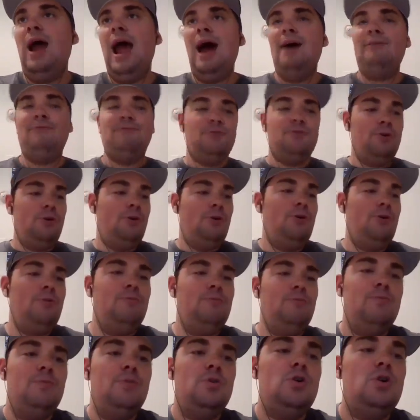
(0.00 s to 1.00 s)

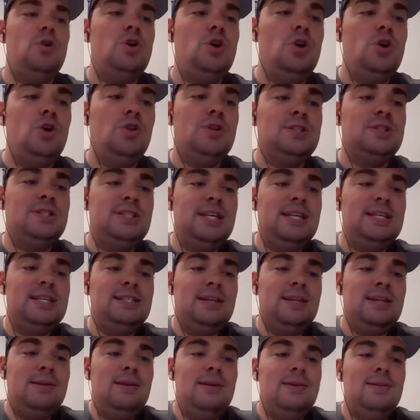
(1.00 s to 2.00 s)
after the
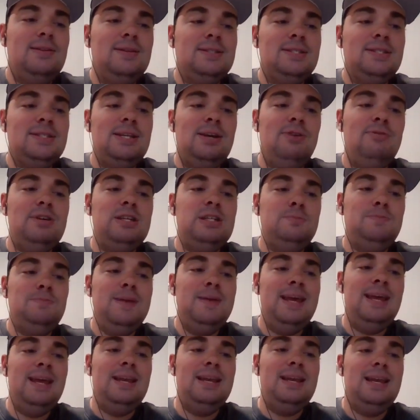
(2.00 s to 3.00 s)
series
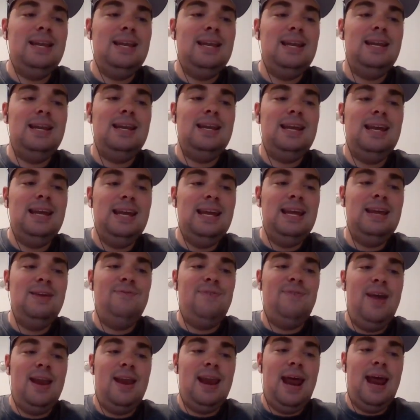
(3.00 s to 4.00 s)
being
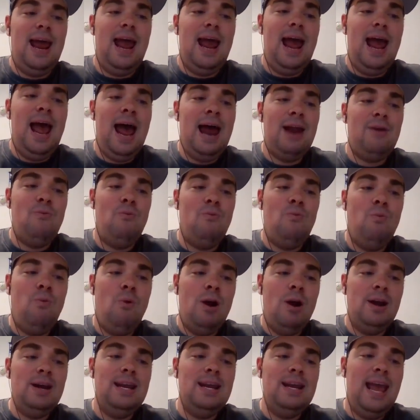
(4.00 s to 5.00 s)
even at
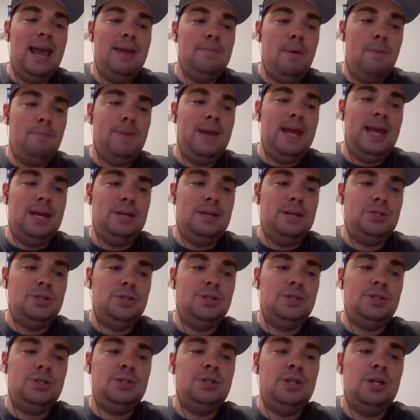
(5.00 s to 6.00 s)
one game
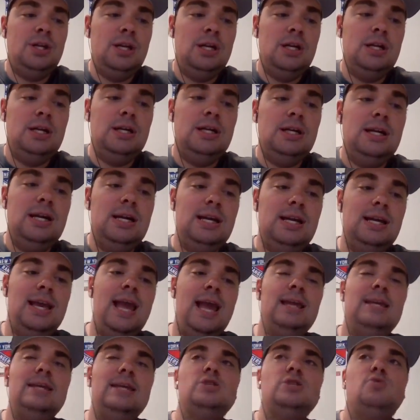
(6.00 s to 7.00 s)
apiece,
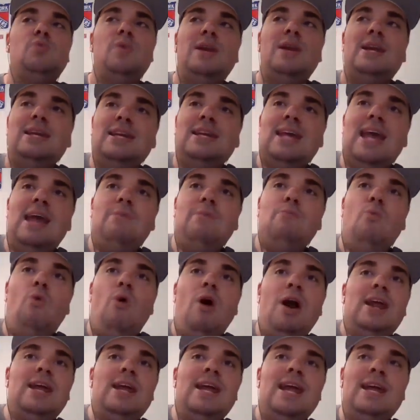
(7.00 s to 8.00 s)
Yankees winning game
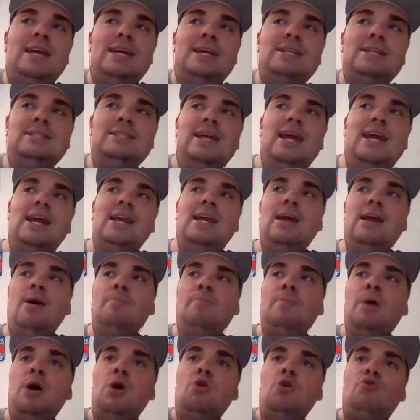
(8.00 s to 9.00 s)
one at Yankee
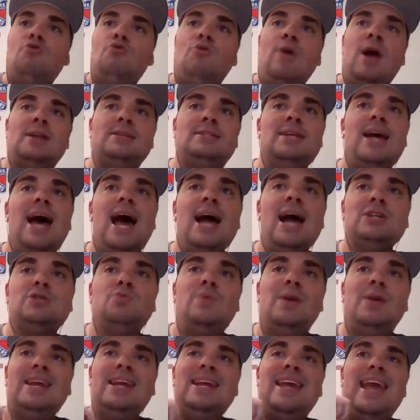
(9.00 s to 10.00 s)
Stadium, Red
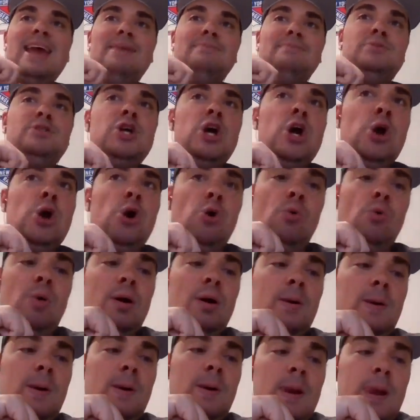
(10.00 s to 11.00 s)
Sox winning game two.
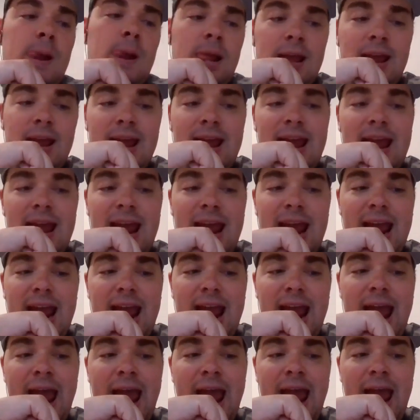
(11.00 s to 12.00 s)

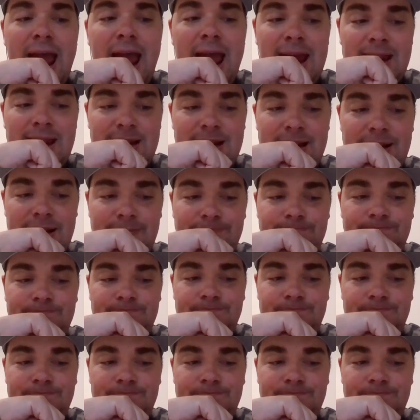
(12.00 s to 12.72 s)
And